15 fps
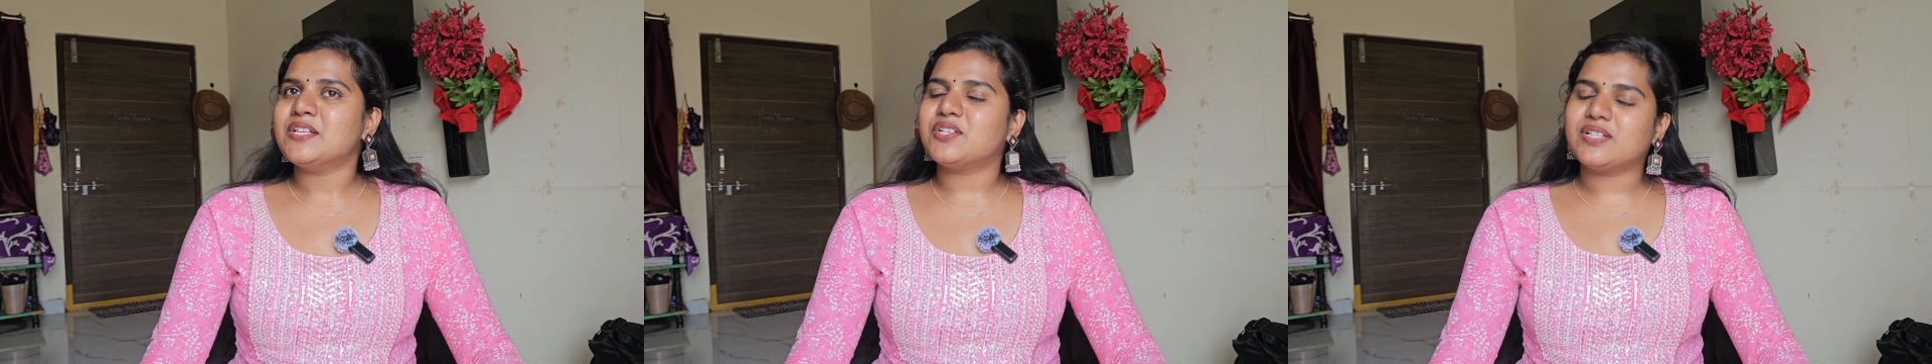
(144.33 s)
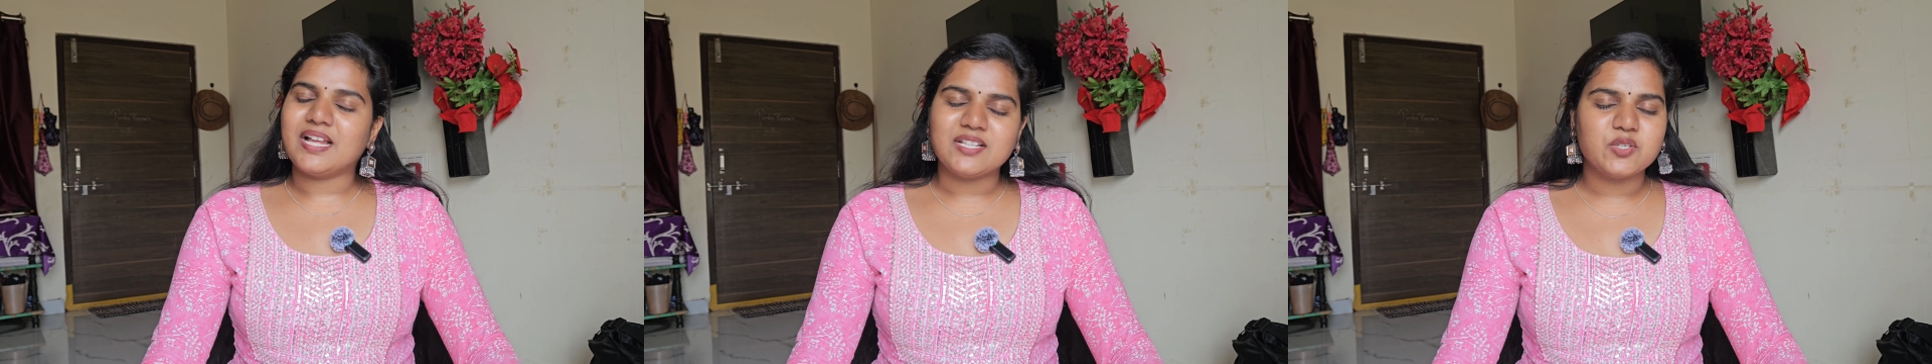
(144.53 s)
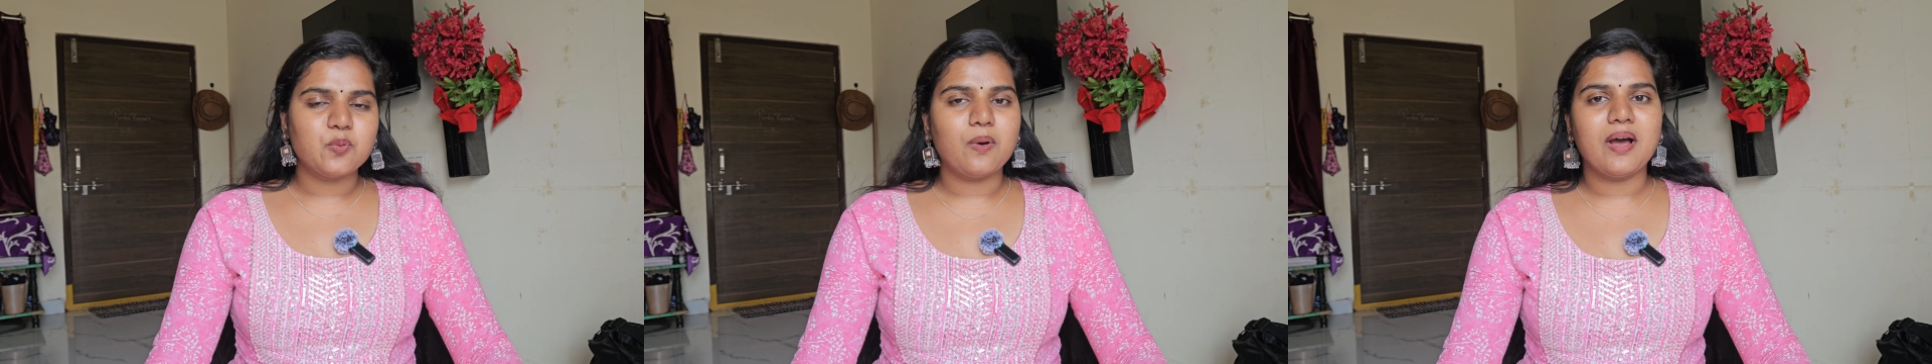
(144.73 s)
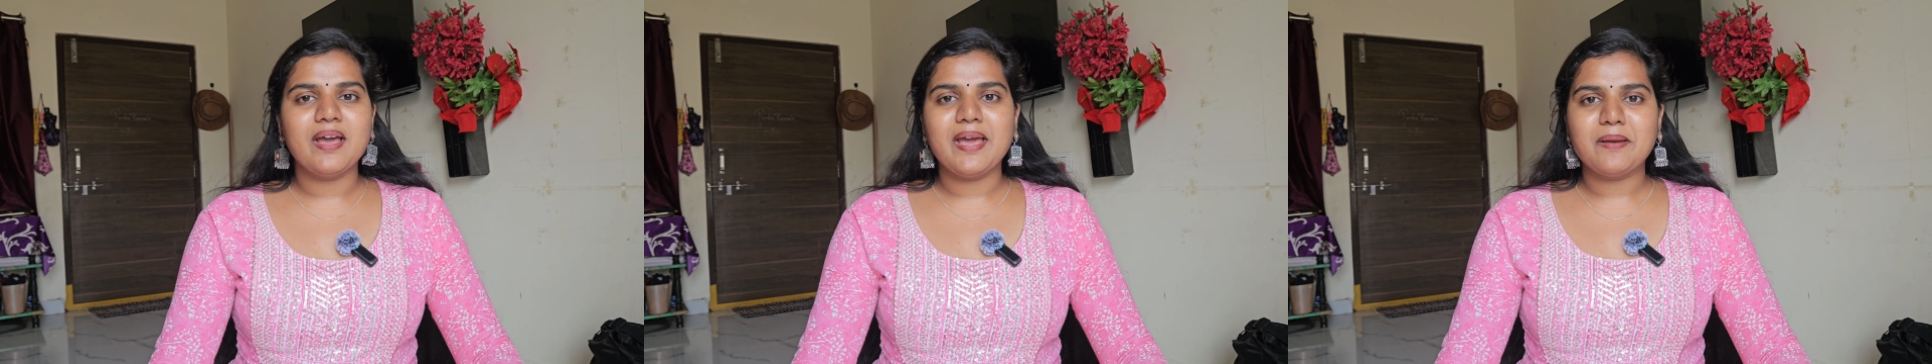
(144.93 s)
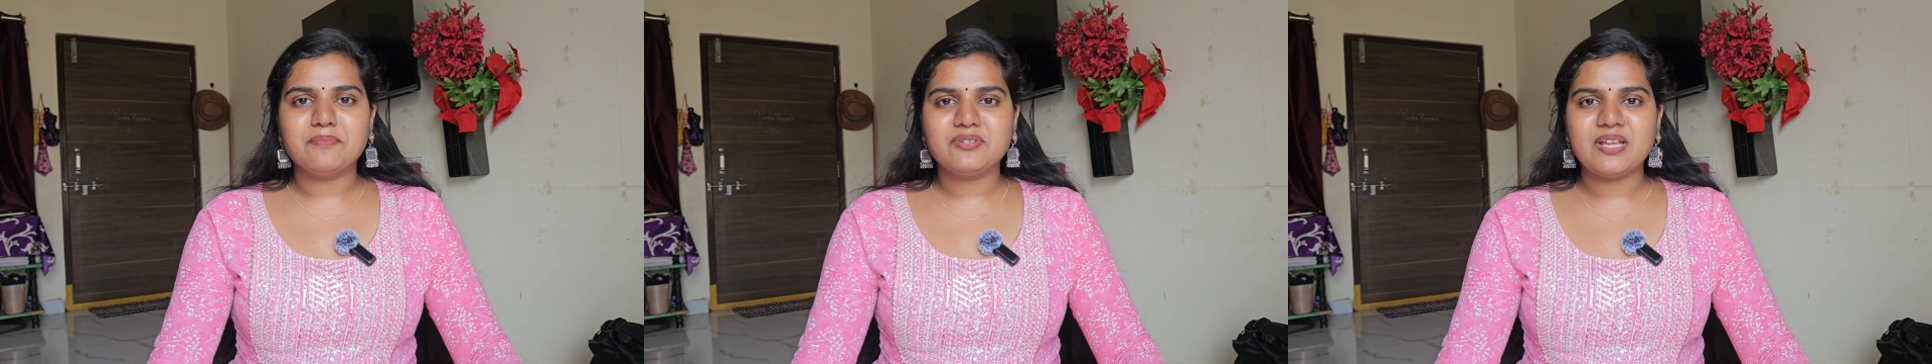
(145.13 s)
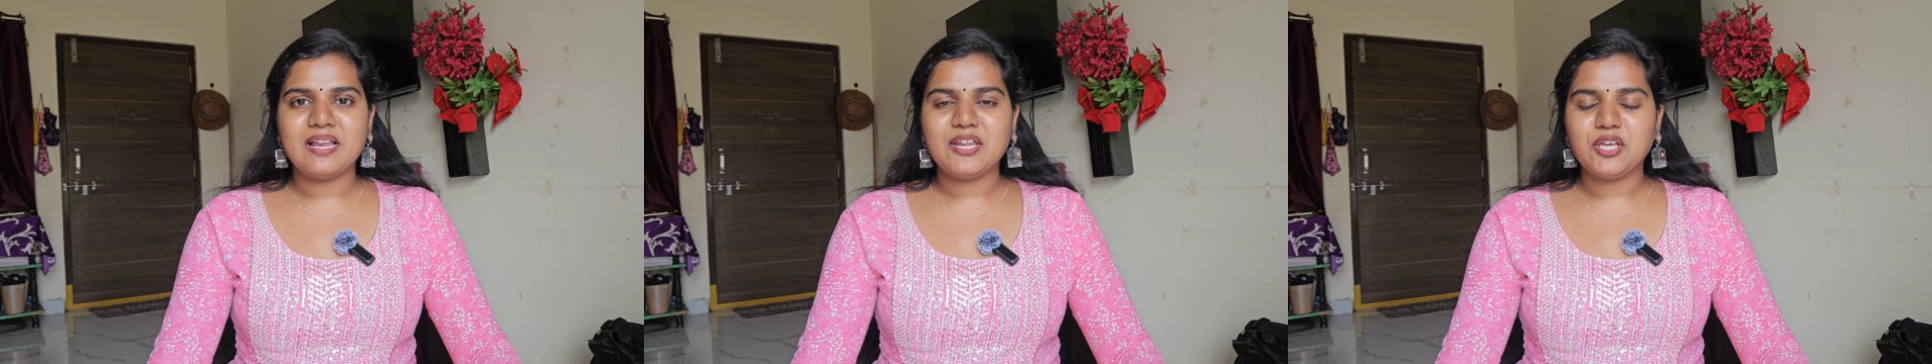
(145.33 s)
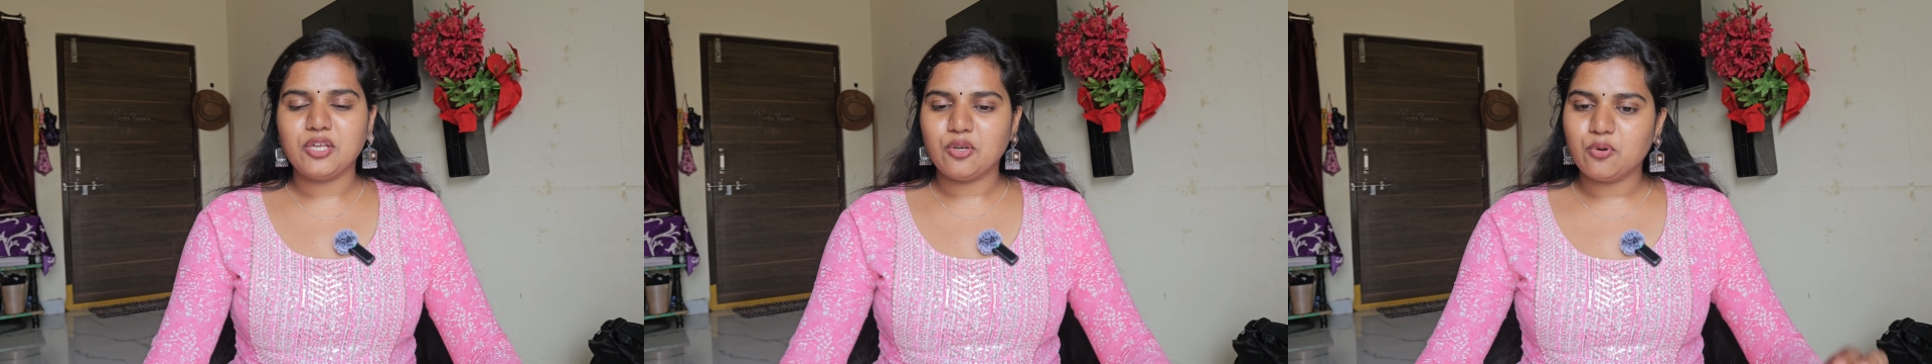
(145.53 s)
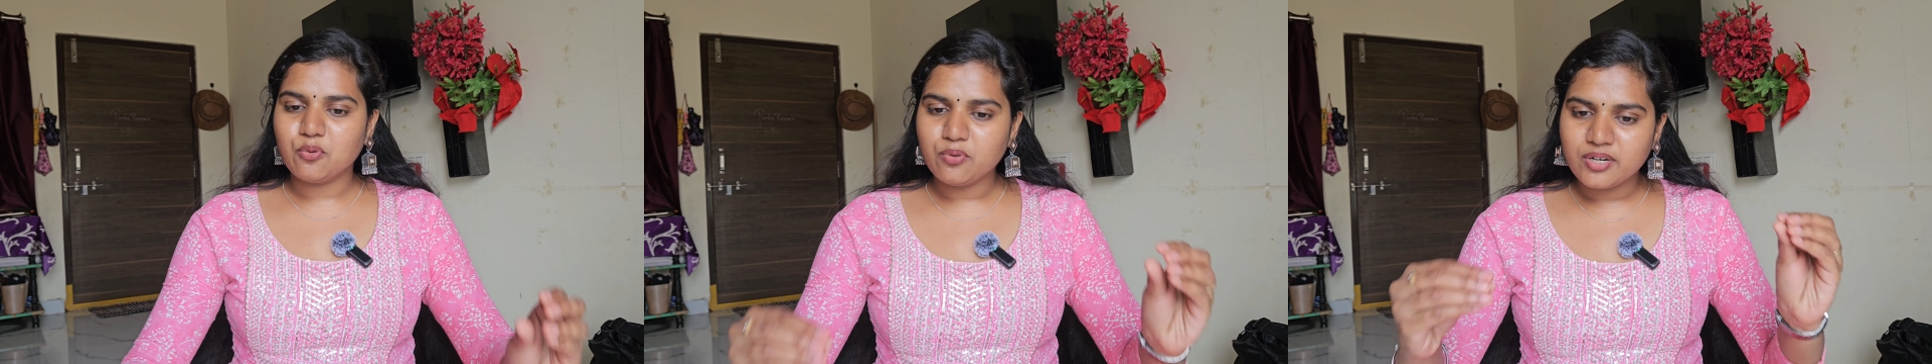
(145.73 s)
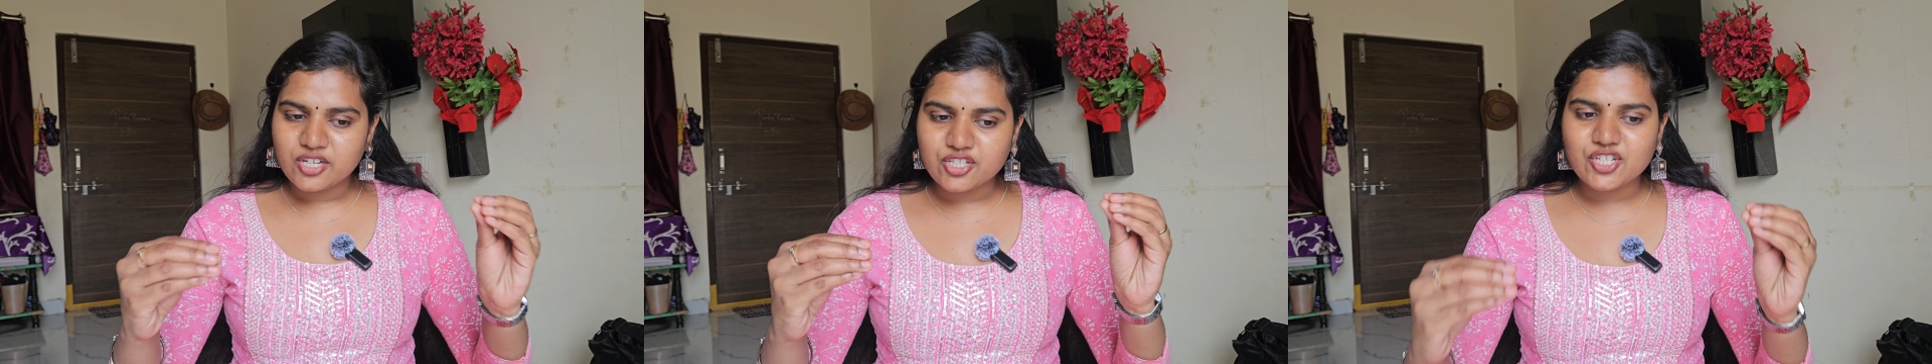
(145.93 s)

So that's why I'm telling you,